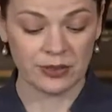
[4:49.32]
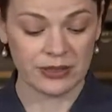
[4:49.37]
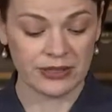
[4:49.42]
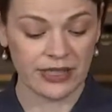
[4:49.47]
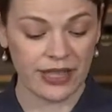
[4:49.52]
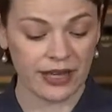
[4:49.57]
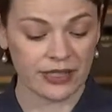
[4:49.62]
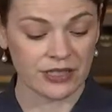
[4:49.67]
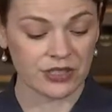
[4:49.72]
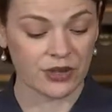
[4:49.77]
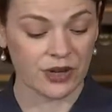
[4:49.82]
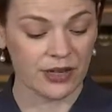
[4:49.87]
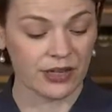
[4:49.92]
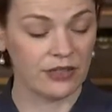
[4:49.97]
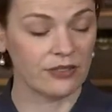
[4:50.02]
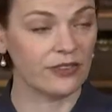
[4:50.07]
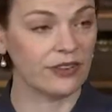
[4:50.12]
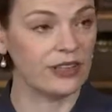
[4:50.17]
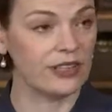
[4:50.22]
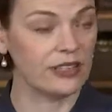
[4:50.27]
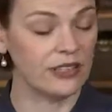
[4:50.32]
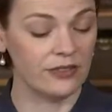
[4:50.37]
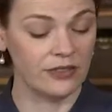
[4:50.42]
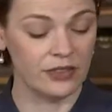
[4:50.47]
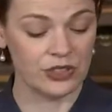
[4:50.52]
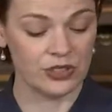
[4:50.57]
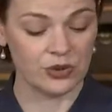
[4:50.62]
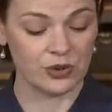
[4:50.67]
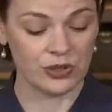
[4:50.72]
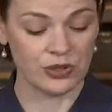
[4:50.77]
tax credit for
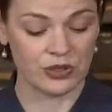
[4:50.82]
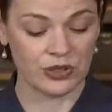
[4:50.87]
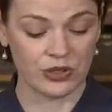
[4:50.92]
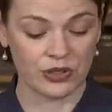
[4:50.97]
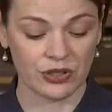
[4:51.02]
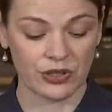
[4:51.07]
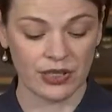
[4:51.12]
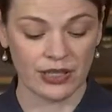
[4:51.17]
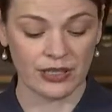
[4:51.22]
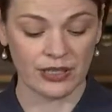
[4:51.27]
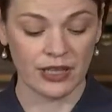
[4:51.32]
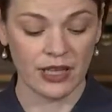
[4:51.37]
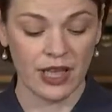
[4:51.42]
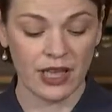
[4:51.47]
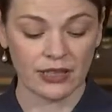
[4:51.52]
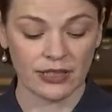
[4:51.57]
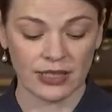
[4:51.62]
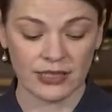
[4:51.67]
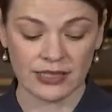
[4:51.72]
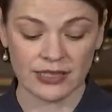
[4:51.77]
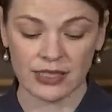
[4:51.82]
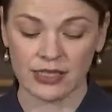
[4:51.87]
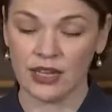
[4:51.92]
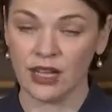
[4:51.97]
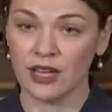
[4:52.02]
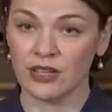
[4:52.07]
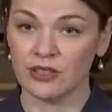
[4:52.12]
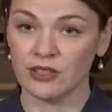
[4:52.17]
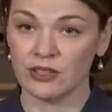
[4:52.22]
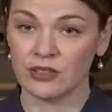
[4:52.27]
individuals earning less than
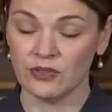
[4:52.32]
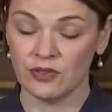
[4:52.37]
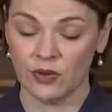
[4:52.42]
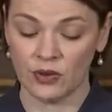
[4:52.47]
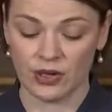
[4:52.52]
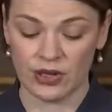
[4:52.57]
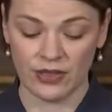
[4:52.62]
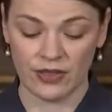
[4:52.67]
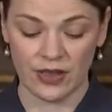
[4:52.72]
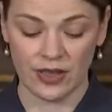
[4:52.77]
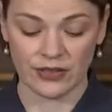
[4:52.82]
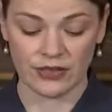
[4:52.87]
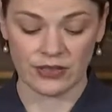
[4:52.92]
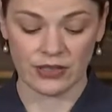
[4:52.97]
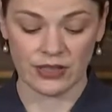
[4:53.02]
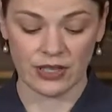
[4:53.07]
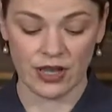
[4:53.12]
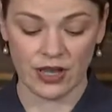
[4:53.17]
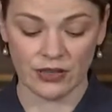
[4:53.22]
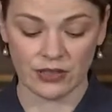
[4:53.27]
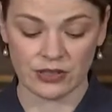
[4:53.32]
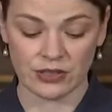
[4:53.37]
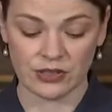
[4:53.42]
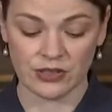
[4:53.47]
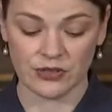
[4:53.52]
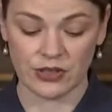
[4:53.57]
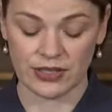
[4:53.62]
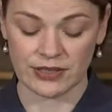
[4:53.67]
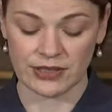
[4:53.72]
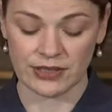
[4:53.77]
$140,000
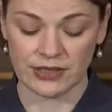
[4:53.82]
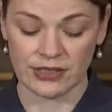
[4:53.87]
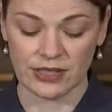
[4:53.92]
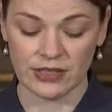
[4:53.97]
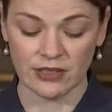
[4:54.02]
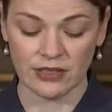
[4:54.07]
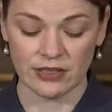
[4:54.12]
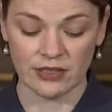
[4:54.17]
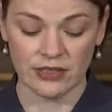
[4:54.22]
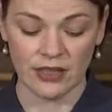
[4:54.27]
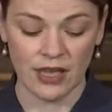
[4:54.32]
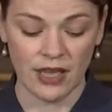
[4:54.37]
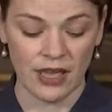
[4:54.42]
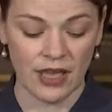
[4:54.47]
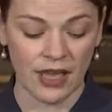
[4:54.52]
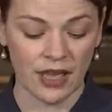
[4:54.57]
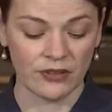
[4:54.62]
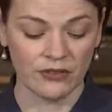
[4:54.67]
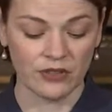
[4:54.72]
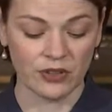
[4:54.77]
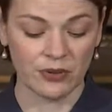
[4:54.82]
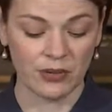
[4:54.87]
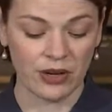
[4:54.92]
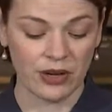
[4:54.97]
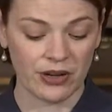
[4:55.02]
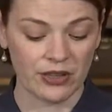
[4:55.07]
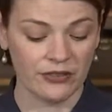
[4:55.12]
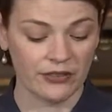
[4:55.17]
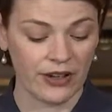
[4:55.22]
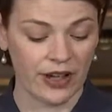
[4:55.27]
as a single and for
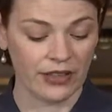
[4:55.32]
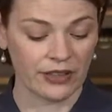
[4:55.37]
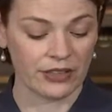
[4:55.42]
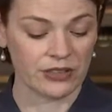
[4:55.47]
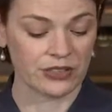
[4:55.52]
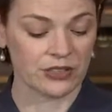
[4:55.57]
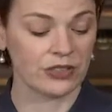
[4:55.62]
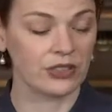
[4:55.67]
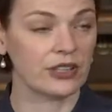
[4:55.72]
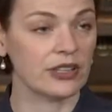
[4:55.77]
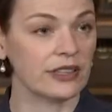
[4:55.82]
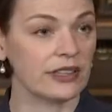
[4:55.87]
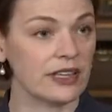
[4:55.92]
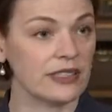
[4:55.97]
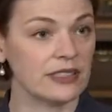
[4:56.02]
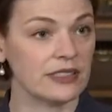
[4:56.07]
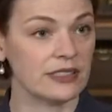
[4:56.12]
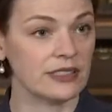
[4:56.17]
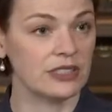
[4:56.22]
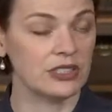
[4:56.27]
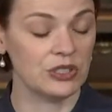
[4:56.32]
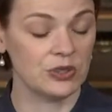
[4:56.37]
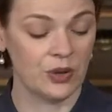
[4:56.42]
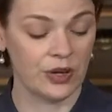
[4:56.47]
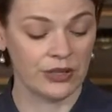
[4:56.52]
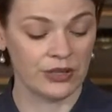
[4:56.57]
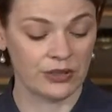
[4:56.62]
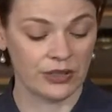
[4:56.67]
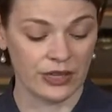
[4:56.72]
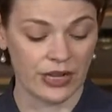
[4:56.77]
married filers earning less than
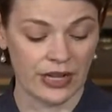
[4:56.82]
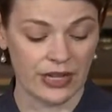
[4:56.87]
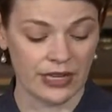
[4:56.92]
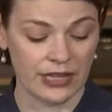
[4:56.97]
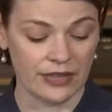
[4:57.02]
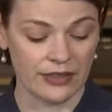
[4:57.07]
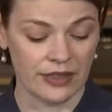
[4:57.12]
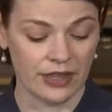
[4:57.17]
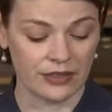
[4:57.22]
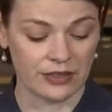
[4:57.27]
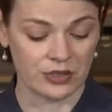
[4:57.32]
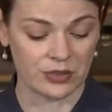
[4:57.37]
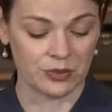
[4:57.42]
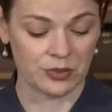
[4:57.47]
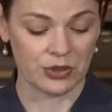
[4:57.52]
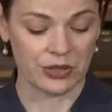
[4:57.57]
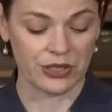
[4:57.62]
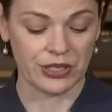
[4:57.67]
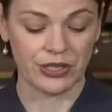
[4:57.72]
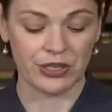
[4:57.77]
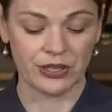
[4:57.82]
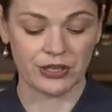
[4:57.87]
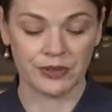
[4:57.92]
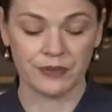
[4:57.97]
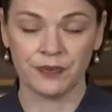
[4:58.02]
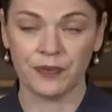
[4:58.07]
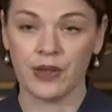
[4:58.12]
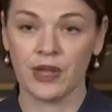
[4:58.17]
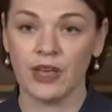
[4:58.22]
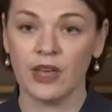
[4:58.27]
$280,000 per year.
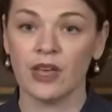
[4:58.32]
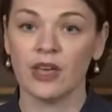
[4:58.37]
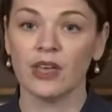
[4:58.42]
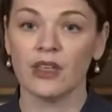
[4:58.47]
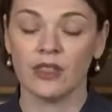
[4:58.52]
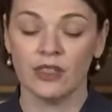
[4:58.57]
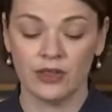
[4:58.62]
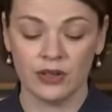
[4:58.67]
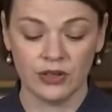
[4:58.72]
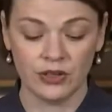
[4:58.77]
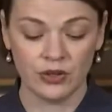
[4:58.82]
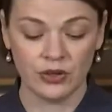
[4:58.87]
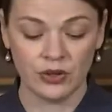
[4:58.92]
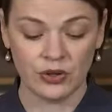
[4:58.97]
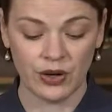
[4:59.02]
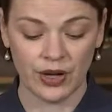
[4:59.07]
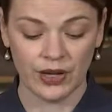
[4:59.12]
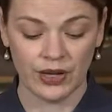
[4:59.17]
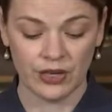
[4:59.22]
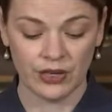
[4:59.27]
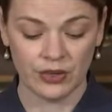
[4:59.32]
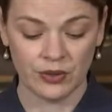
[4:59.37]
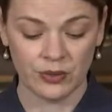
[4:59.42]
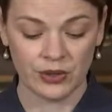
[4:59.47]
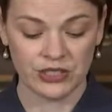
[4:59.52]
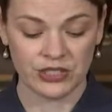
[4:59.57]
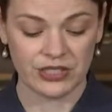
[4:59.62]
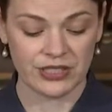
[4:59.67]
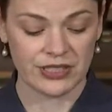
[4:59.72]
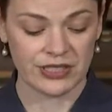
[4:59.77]
The new credit,
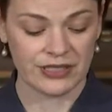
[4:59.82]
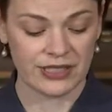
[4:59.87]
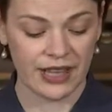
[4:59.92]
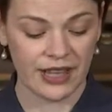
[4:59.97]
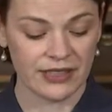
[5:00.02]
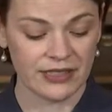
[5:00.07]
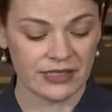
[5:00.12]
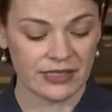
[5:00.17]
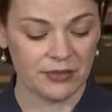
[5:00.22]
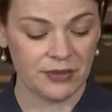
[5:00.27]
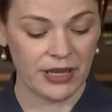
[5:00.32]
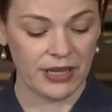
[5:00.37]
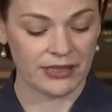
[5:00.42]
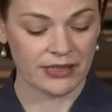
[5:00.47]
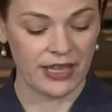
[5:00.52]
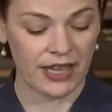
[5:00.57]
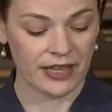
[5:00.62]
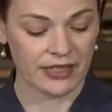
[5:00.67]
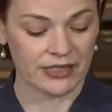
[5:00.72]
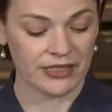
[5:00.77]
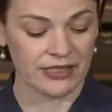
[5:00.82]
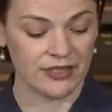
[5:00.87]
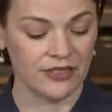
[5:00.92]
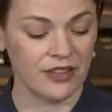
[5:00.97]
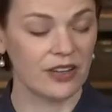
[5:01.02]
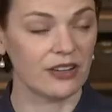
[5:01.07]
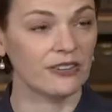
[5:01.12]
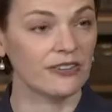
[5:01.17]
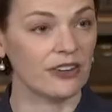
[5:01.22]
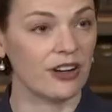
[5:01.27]
which is designed to make taxes
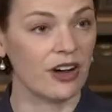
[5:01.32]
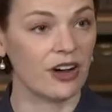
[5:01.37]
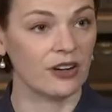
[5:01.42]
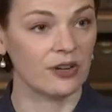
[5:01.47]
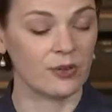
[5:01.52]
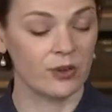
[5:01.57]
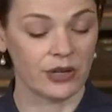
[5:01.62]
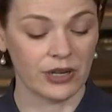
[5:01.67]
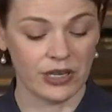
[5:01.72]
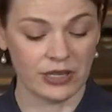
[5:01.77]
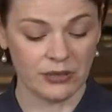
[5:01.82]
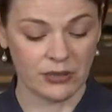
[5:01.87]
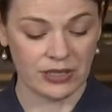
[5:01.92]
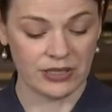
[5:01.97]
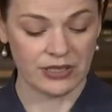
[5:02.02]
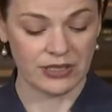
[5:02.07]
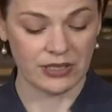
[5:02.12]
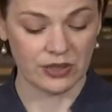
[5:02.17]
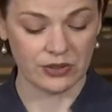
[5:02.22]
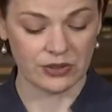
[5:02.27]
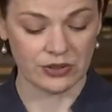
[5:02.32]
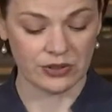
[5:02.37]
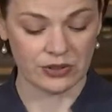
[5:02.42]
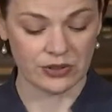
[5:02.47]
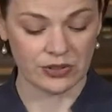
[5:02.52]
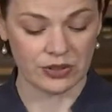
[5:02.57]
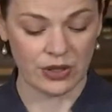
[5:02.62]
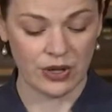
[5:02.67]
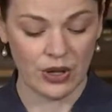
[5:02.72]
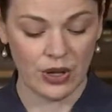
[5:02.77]
fair for hardworking
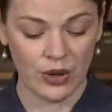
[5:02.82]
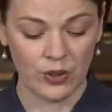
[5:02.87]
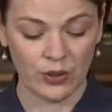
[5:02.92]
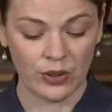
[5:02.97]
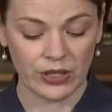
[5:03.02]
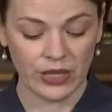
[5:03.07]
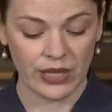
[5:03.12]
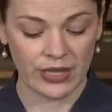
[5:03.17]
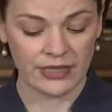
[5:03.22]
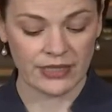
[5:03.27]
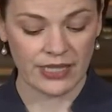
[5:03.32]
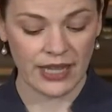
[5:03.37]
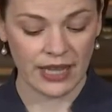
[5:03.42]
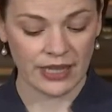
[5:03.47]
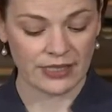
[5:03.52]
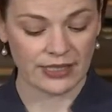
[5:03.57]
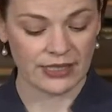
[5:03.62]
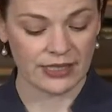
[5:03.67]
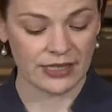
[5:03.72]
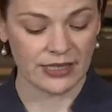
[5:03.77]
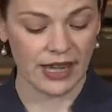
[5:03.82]
Minnesotans, would cut taxes an